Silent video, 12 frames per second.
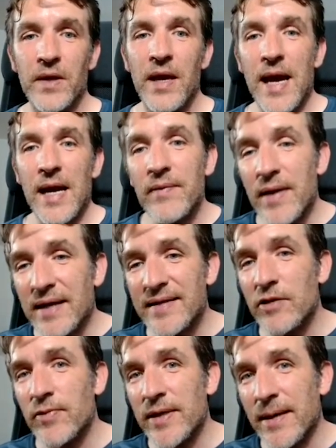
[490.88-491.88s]
And I
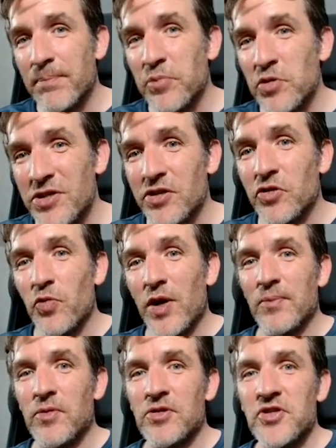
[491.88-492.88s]
think we can push it
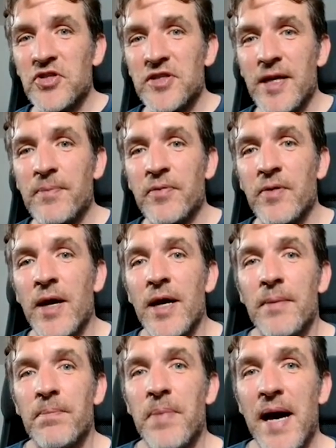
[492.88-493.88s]
one more step
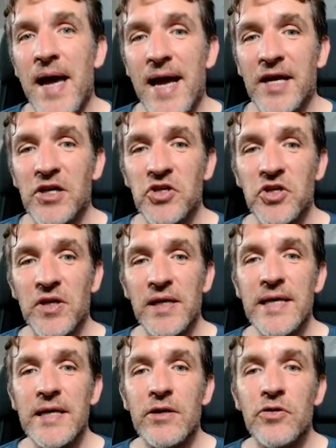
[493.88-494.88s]
by
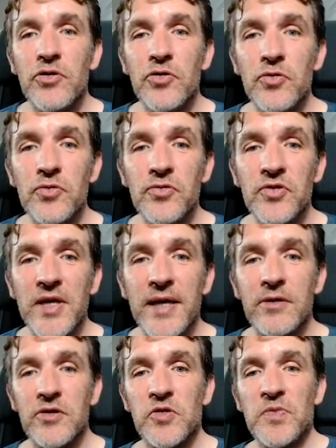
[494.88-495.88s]
actually
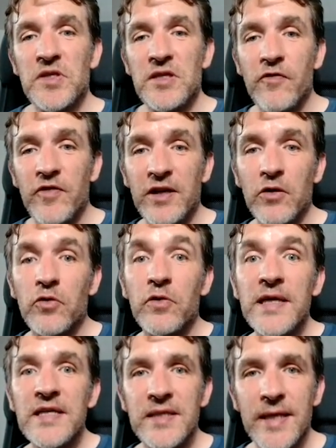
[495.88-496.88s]
using a specific
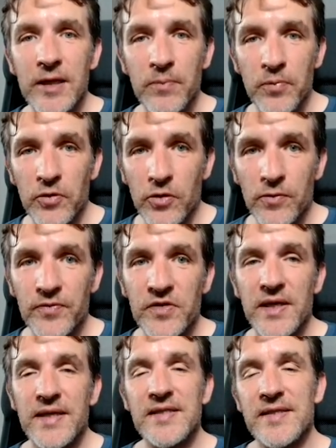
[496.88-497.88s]
reasoning prompt
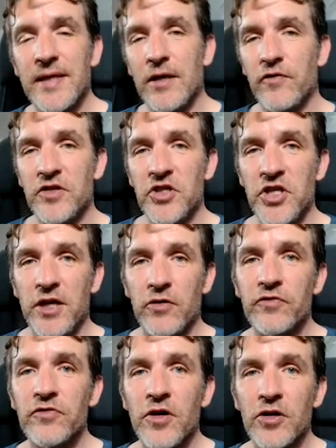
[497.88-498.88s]
instead of a chain of
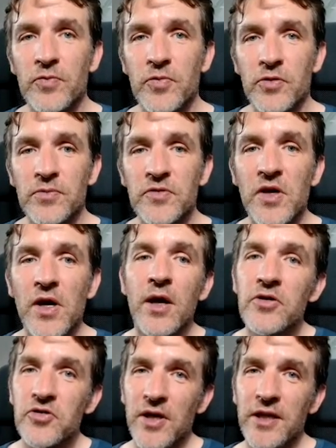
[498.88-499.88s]
thought prompt.
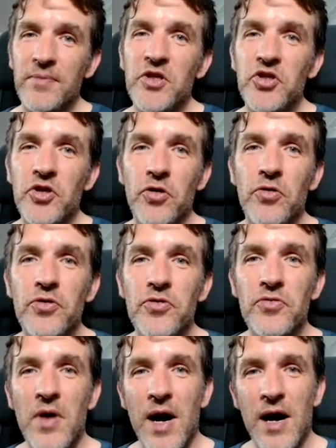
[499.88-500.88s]
So let me show
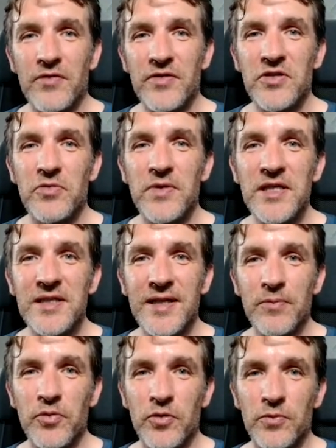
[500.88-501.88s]
you how this reasoning
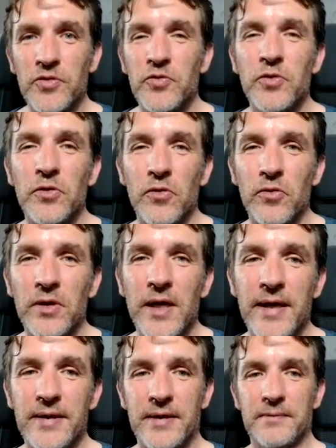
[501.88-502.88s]
prompt would look
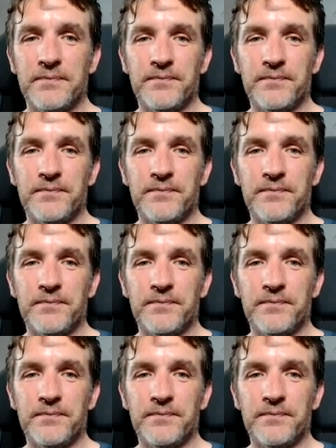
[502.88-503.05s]
like.